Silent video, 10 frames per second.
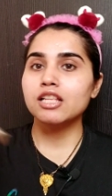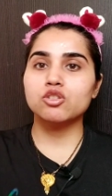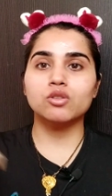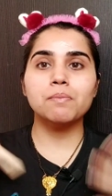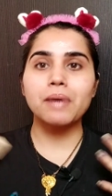
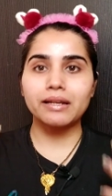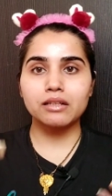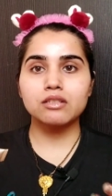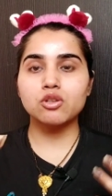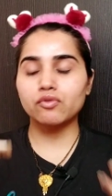so the
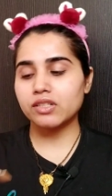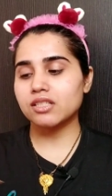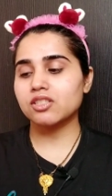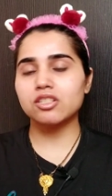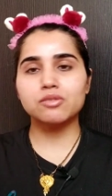particles of it
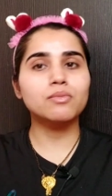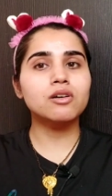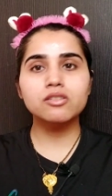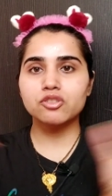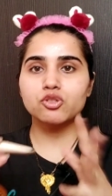just
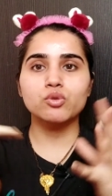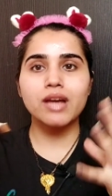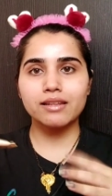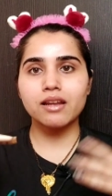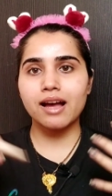merge
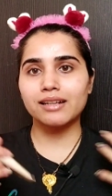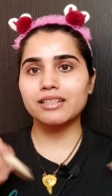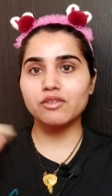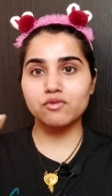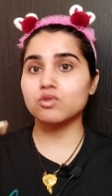together and
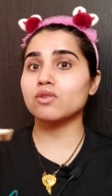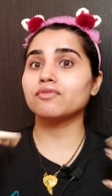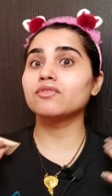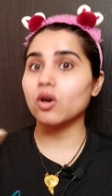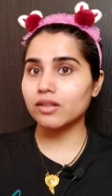gives you a
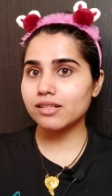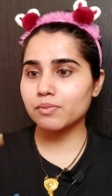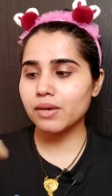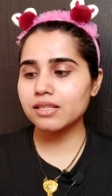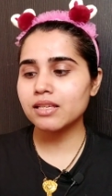flawless
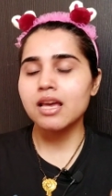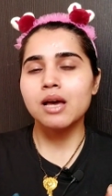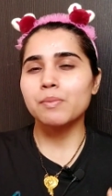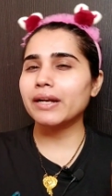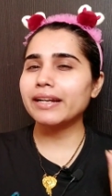base.
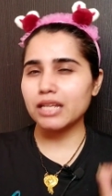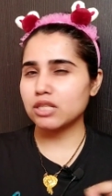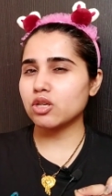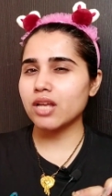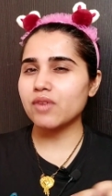But it does
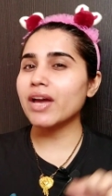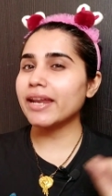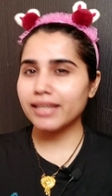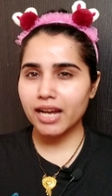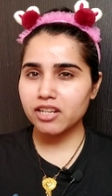not have
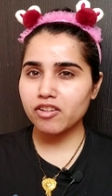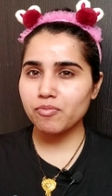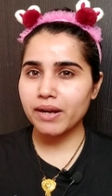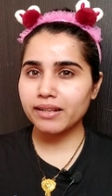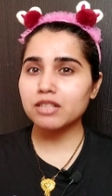any kind of
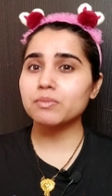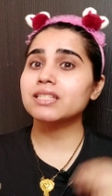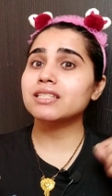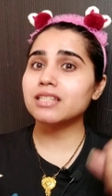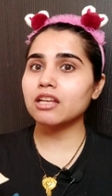particles, but
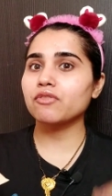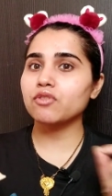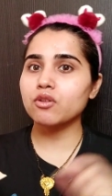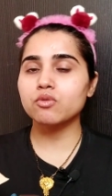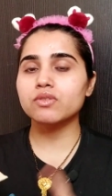still if
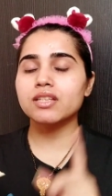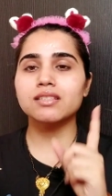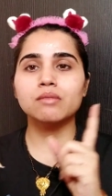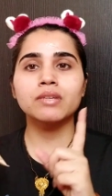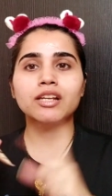you're using
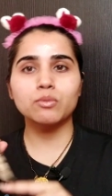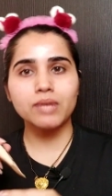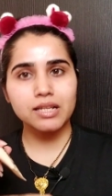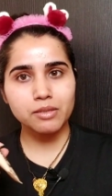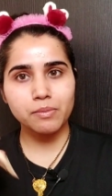some
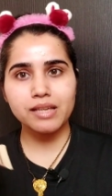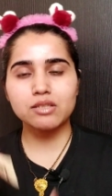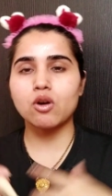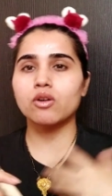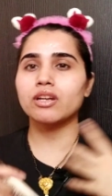Illuminati base
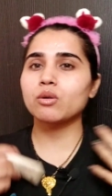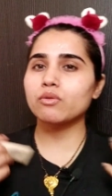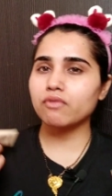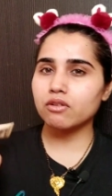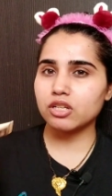or liquid
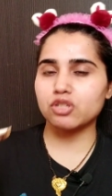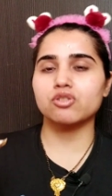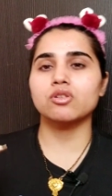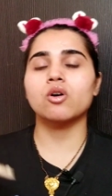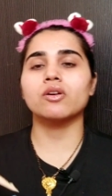
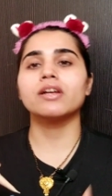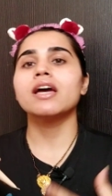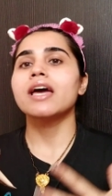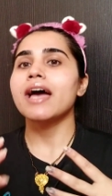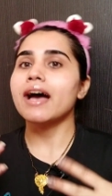foundation or
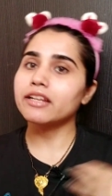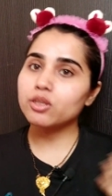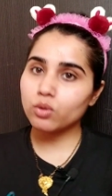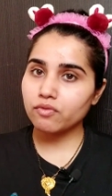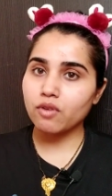any
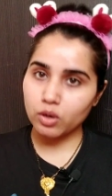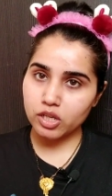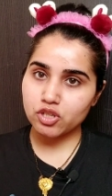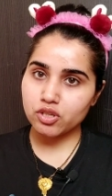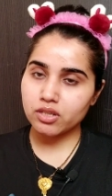dewy
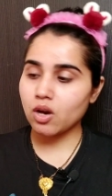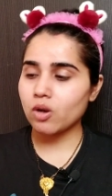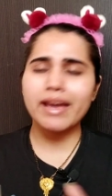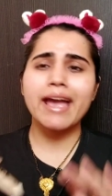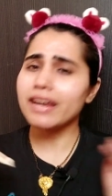foundation
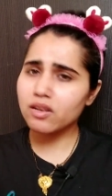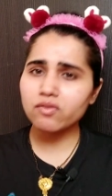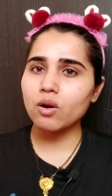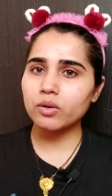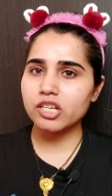or any
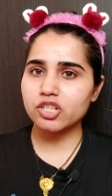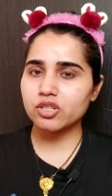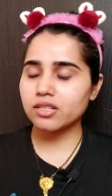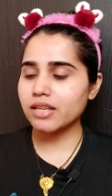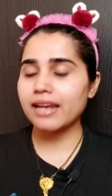
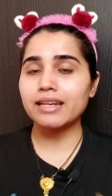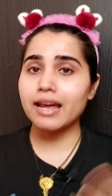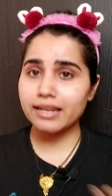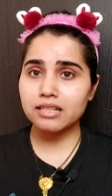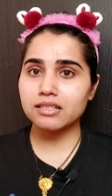foundation and
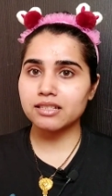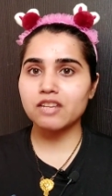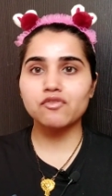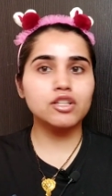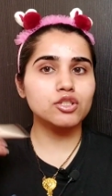any
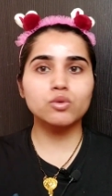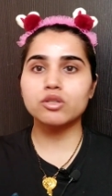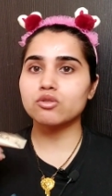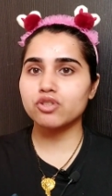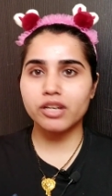concealer, first you
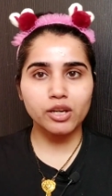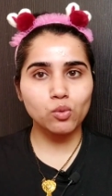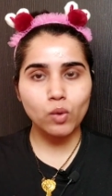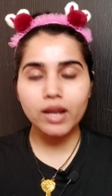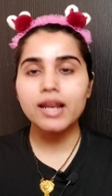need to shake it
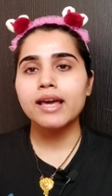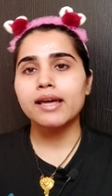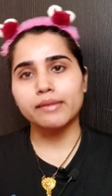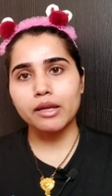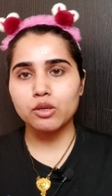well,
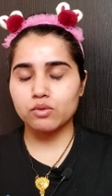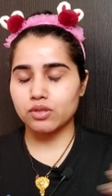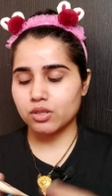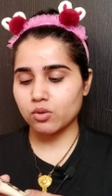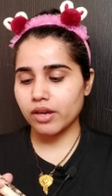then use
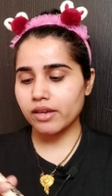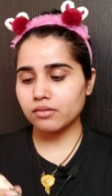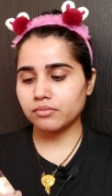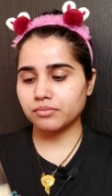it, okay.